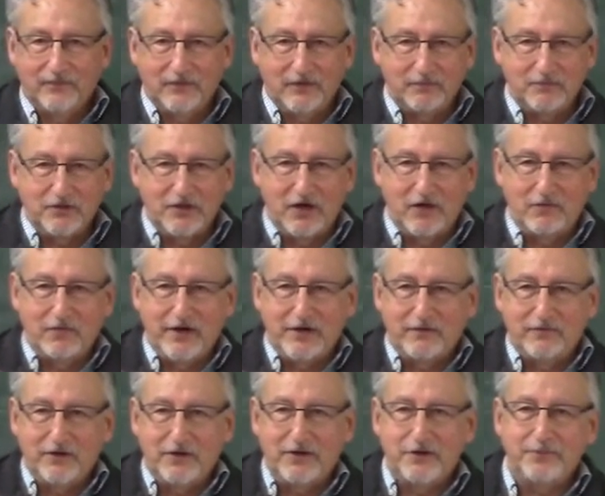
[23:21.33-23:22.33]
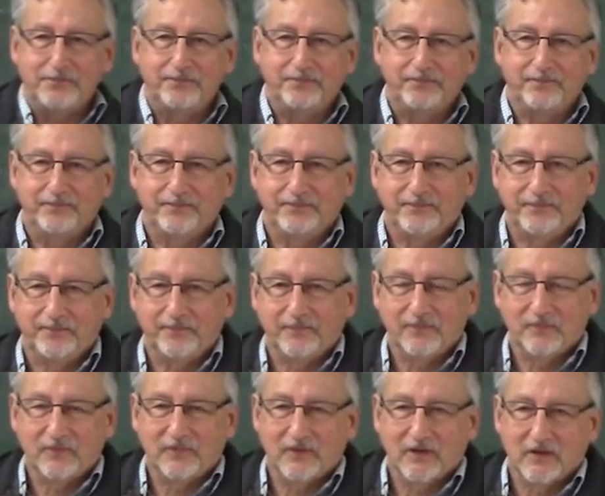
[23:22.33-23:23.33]
I'm sorry, right, right here?
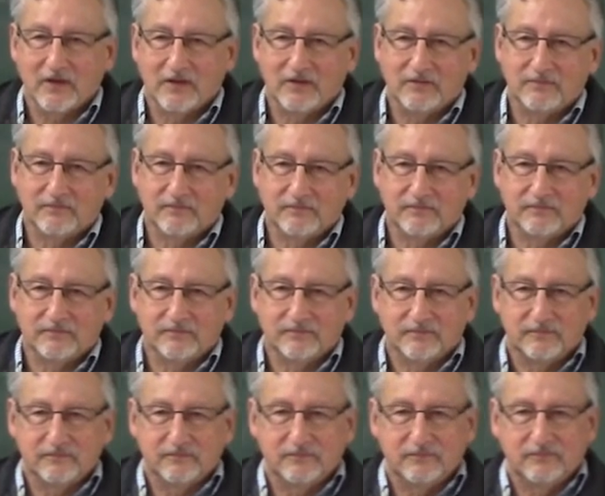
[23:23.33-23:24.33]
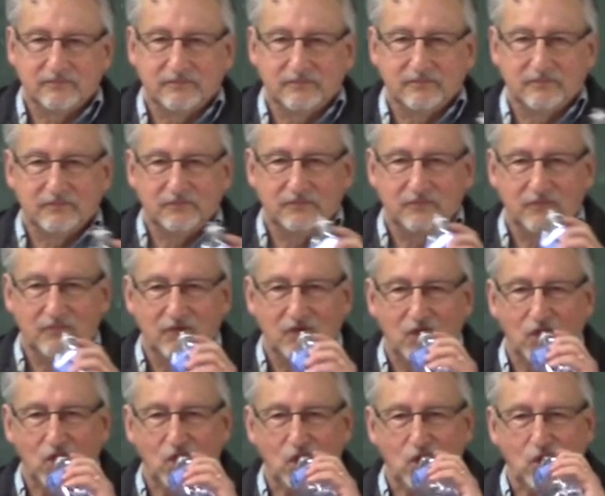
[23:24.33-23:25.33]
Under the influence, after the prom,
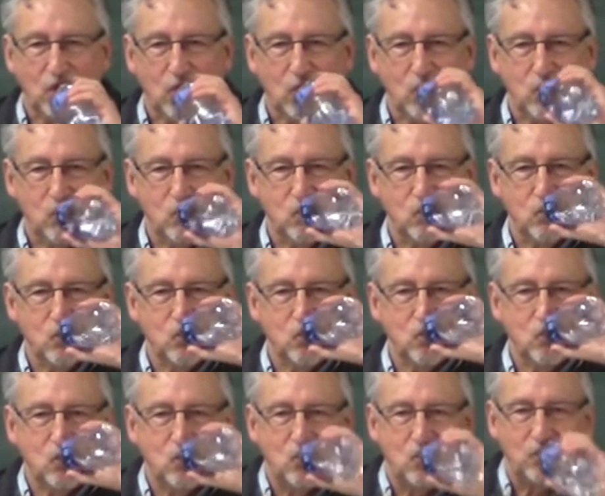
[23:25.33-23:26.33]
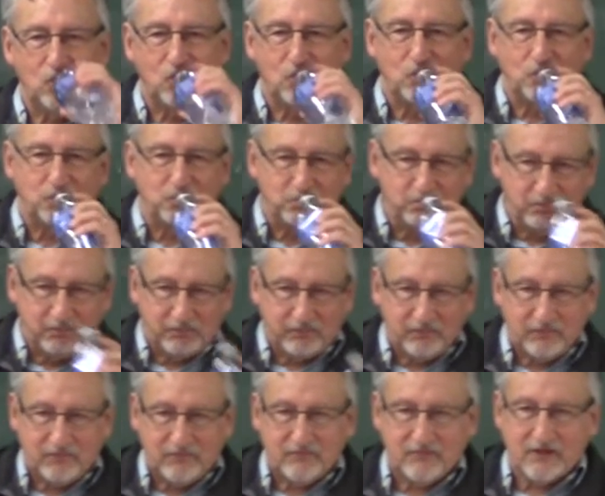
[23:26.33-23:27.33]
before the
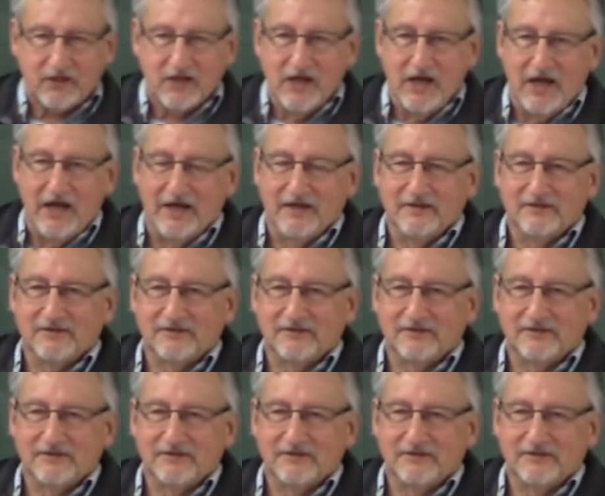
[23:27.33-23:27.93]
shame. Huh.